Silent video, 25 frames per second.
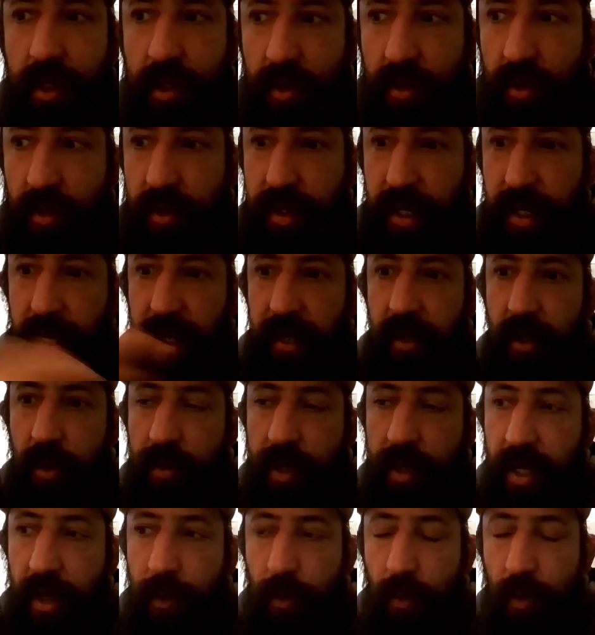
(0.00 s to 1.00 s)
you look at
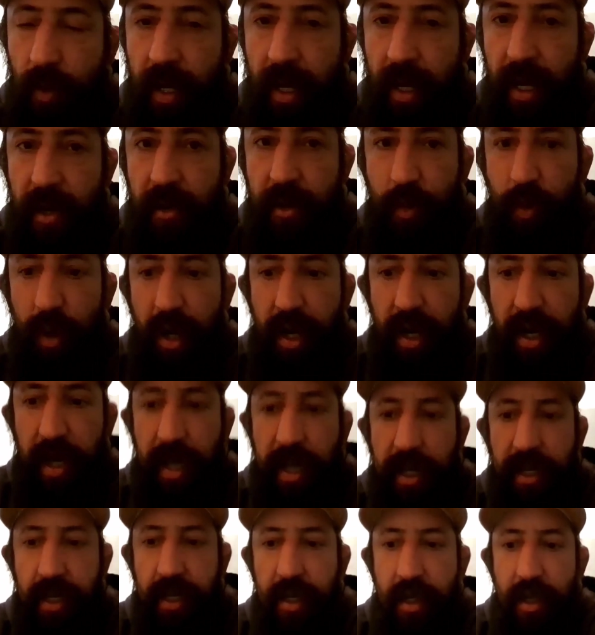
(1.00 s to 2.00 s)
okay, well, how do
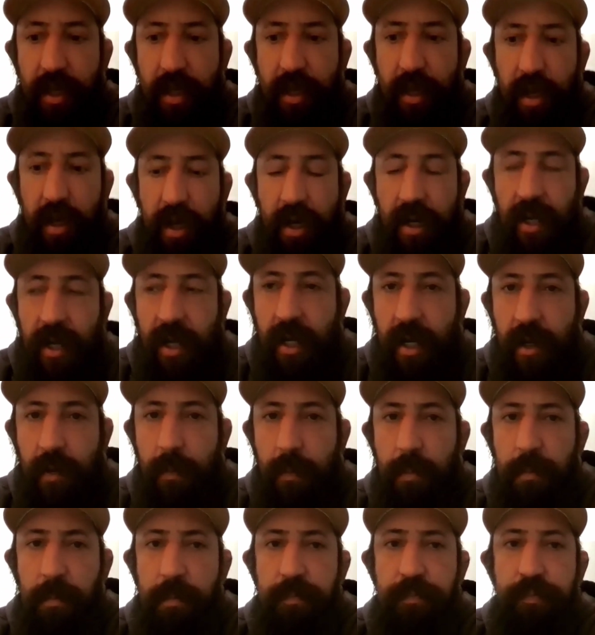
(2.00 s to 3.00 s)
I
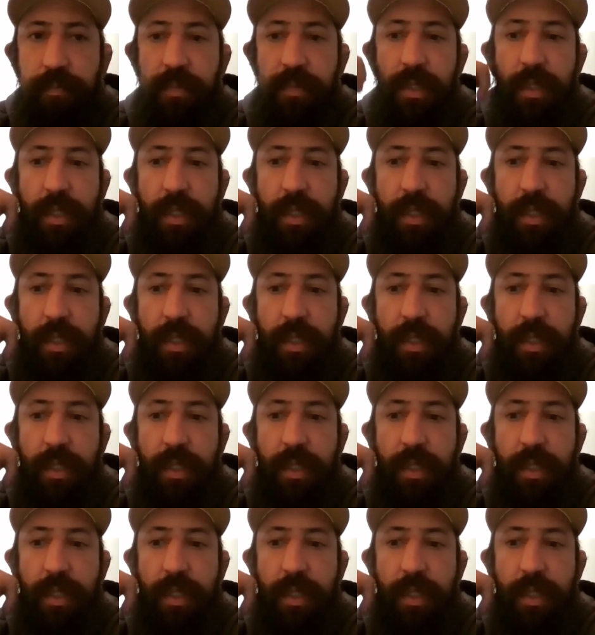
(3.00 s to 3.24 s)
um